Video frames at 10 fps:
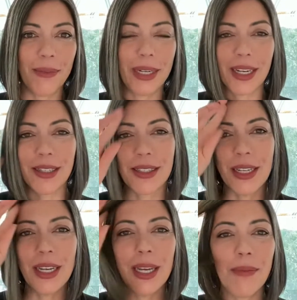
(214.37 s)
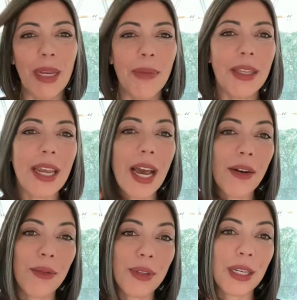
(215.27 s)
Because maybe they had
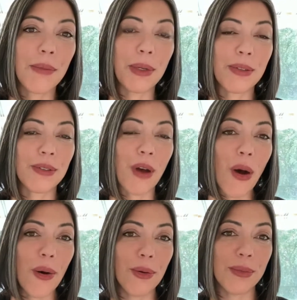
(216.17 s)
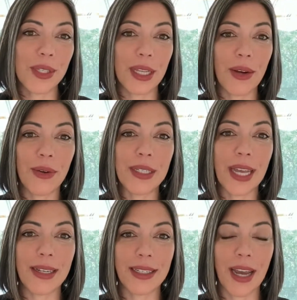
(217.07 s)
a really abusive home, so they always
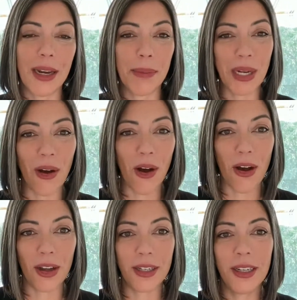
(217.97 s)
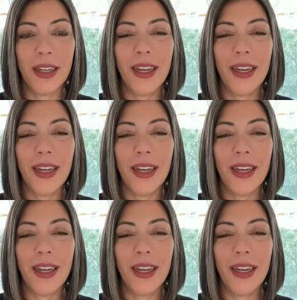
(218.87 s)
had to kind of be on.